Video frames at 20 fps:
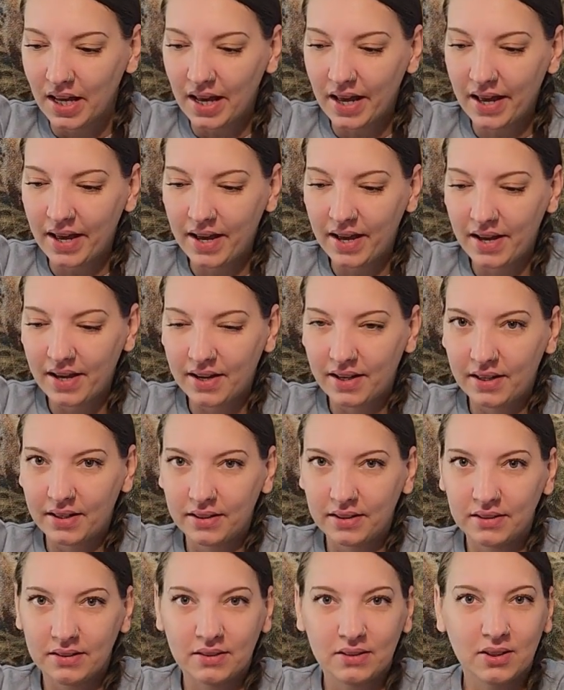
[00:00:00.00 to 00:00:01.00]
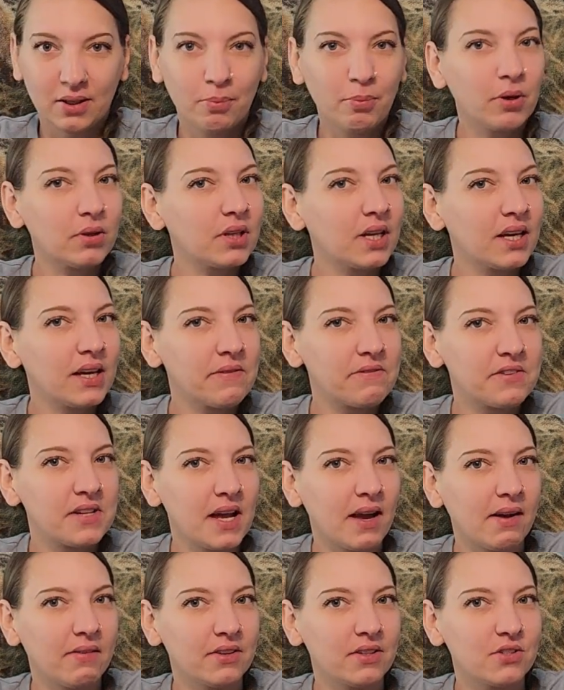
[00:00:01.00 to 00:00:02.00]
And birthday gifts
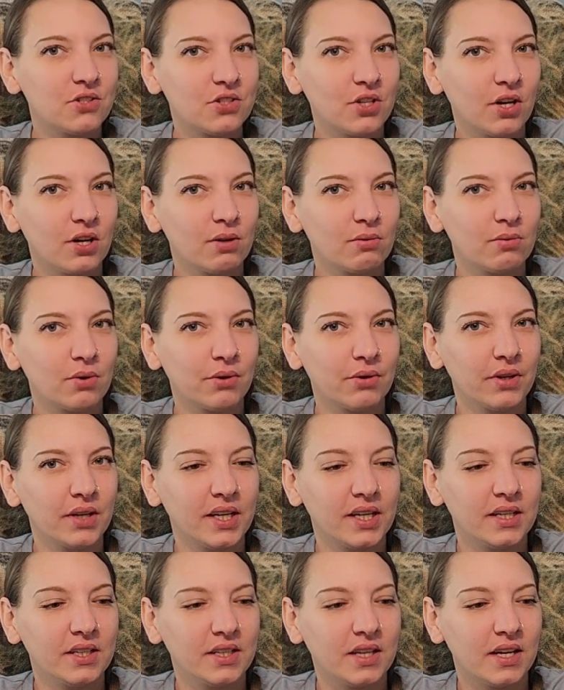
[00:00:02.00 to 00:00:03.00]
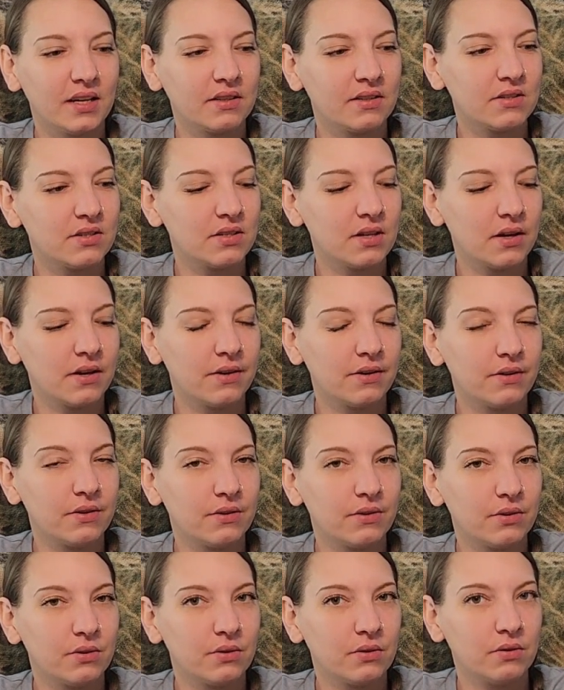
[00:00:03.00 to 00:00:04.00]
haven't started rolling in yet,
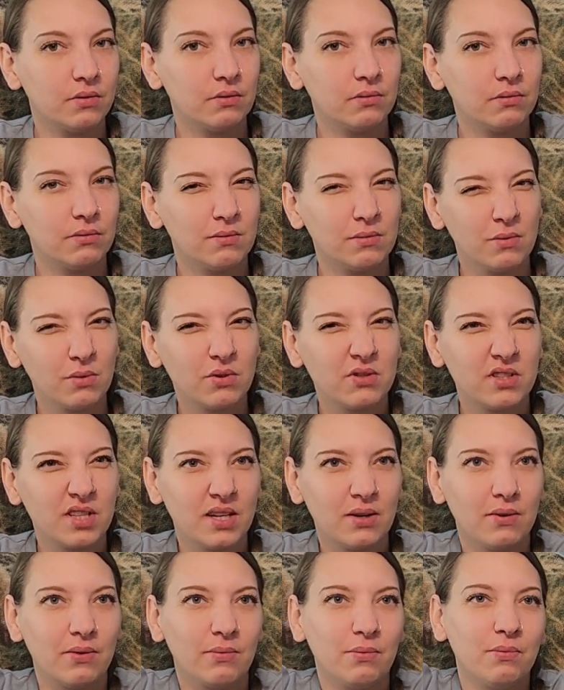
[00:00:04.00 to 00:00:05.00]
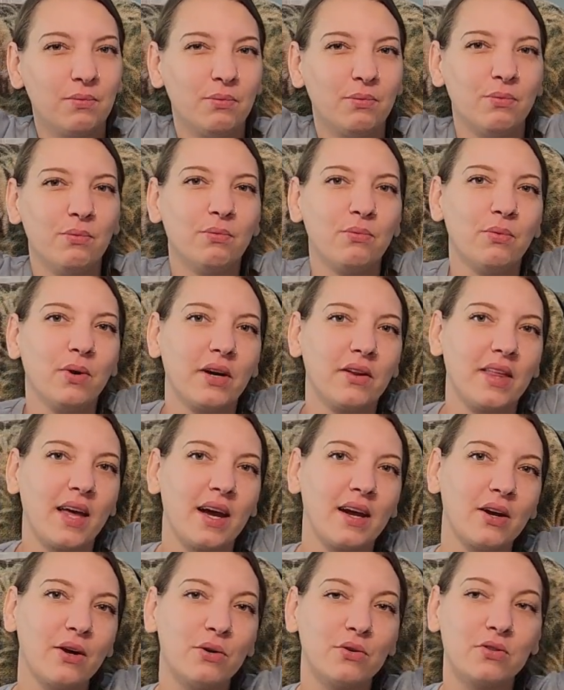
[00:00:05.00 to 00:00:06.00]
so we'll see where
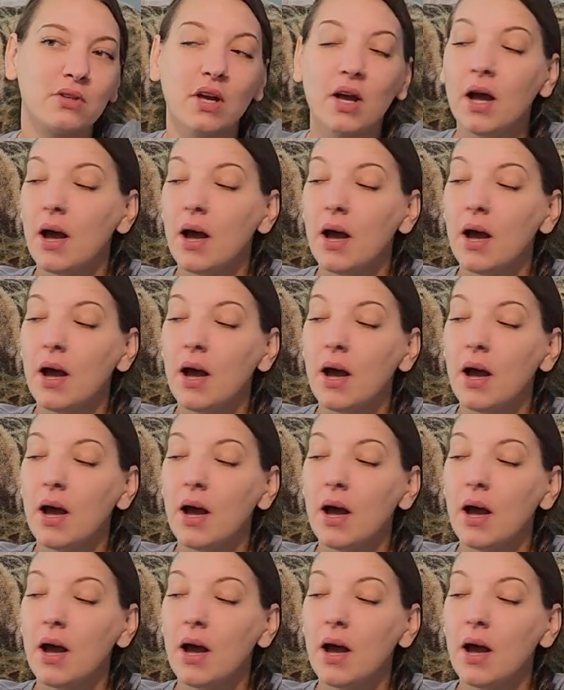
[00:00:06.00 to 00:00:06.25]
that goes.